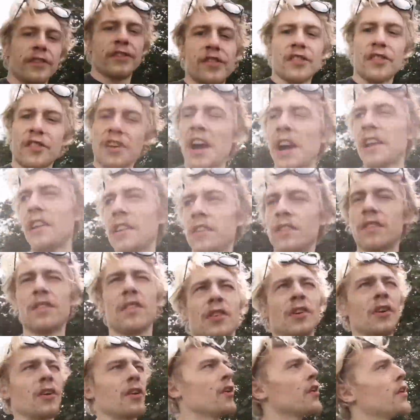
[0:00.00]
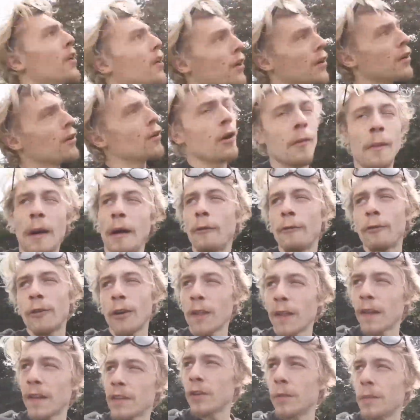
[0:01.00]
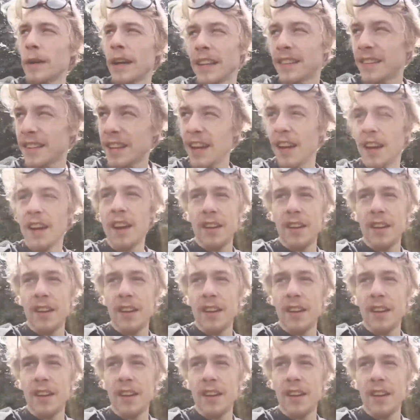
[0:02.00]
has decided to come out for a little bit.